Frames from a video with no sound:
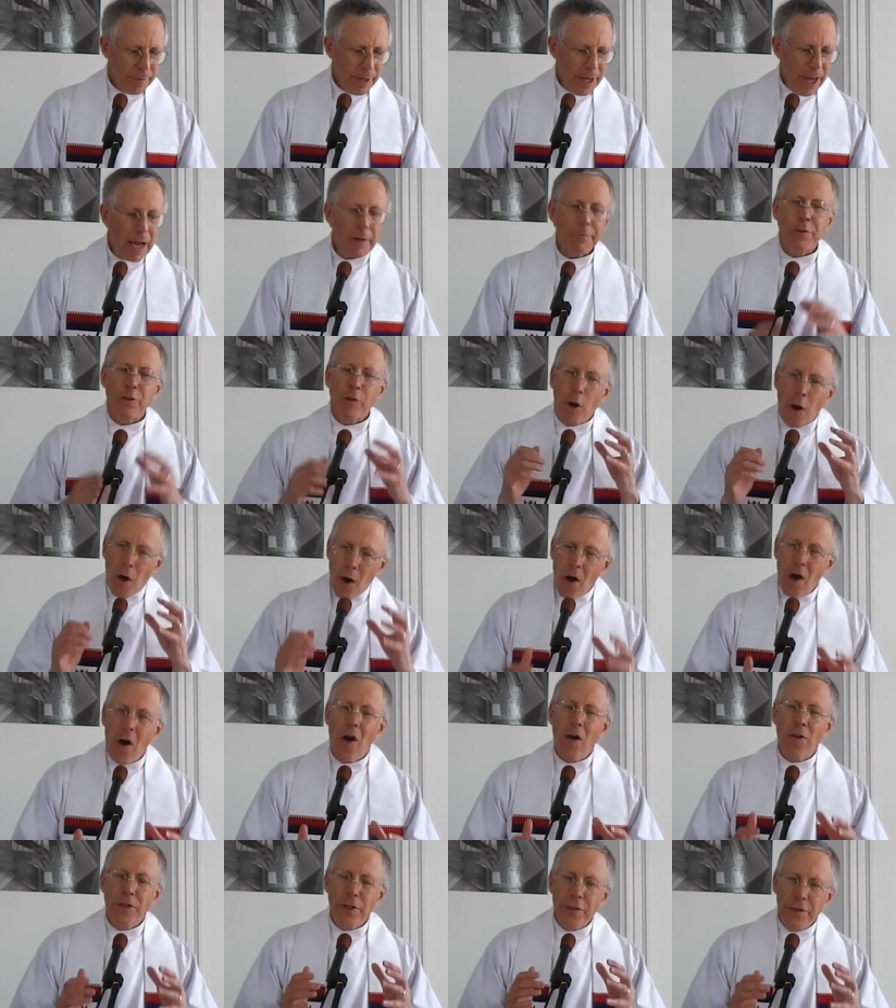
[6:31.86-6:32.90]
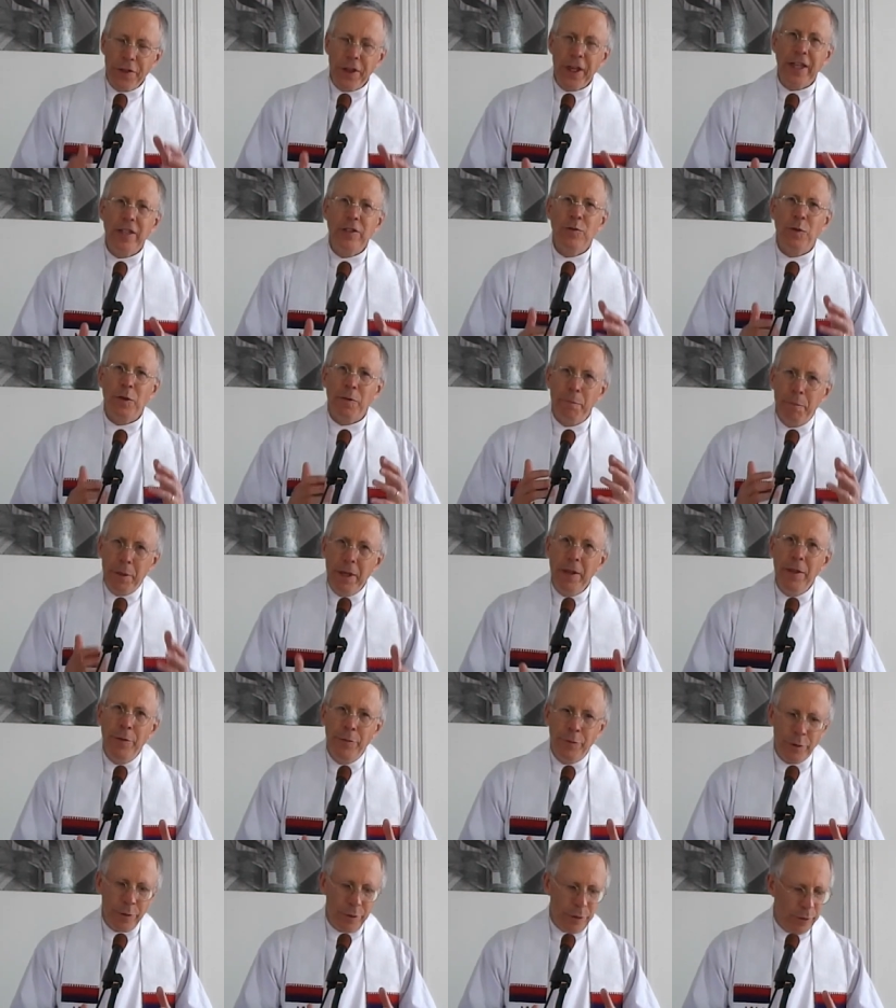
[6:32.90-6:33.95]
After all the things we've been
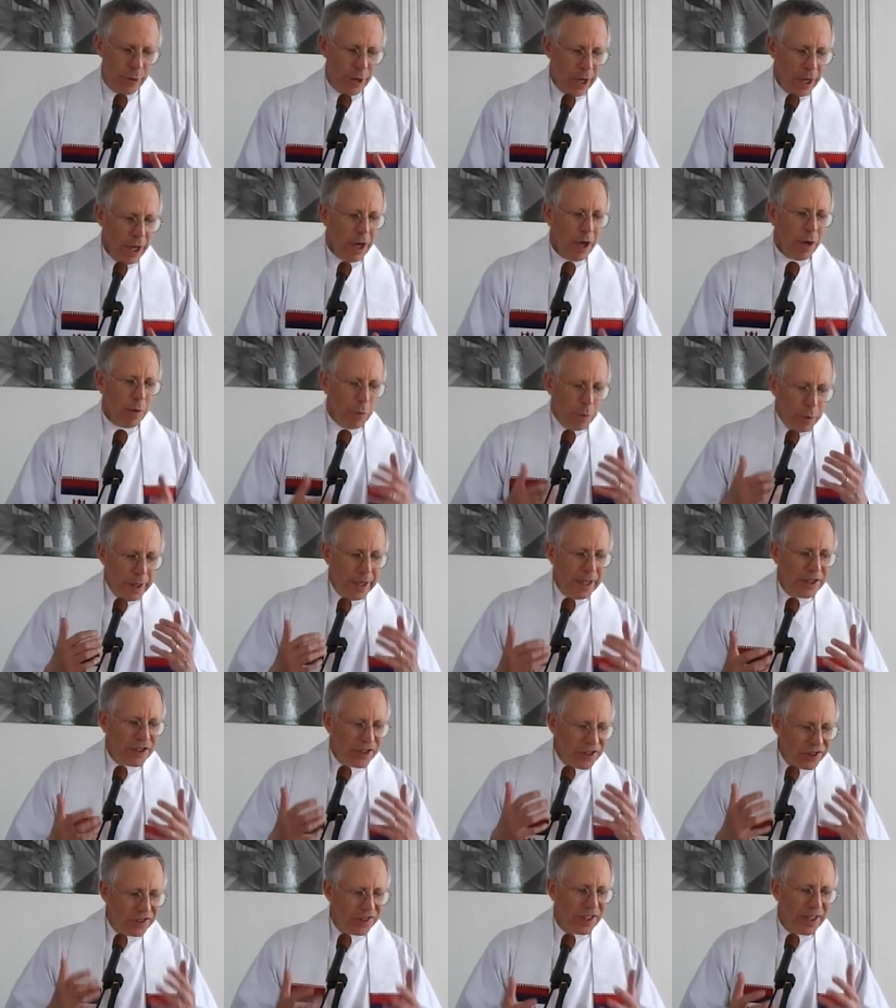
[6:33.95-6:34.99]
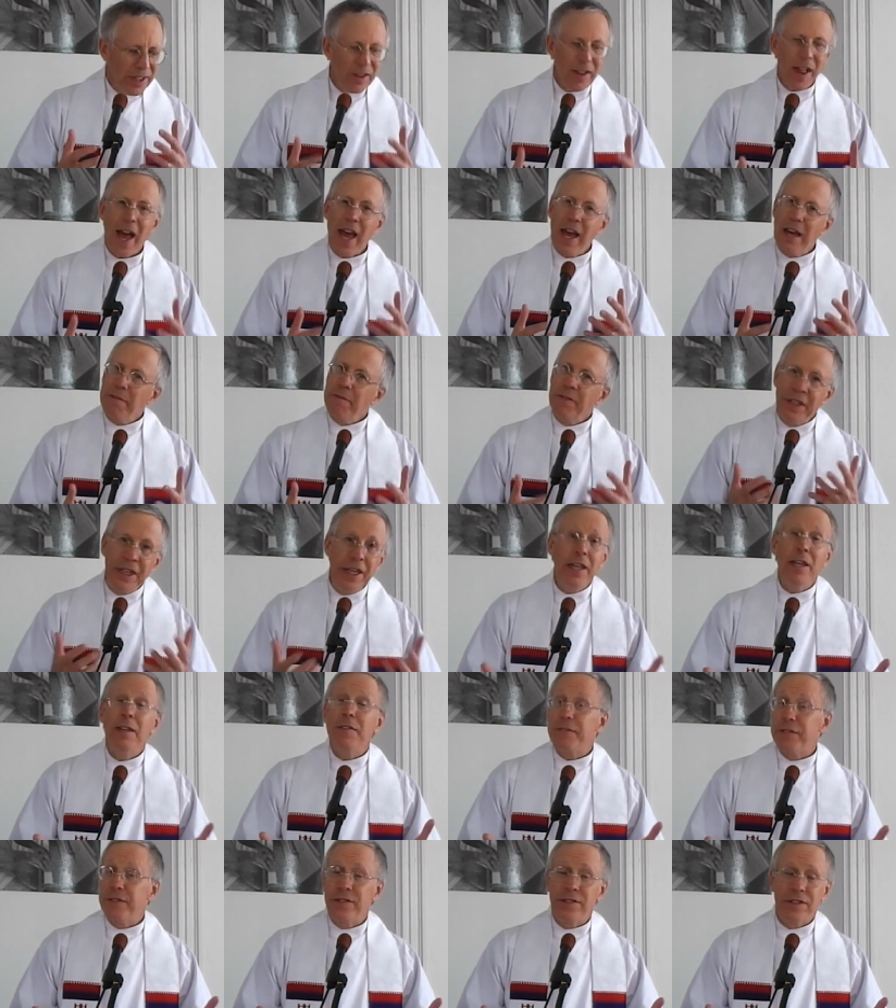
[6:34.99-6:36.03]
through, we still have
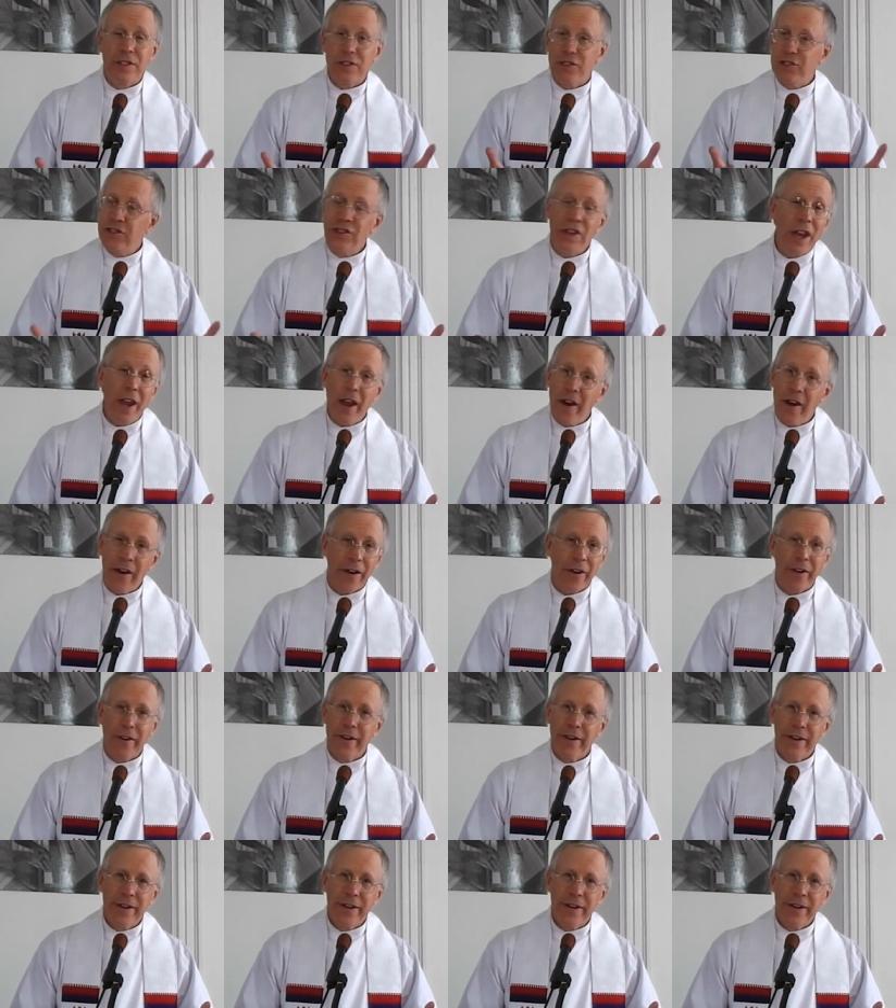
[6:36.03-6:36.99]
gifts to share.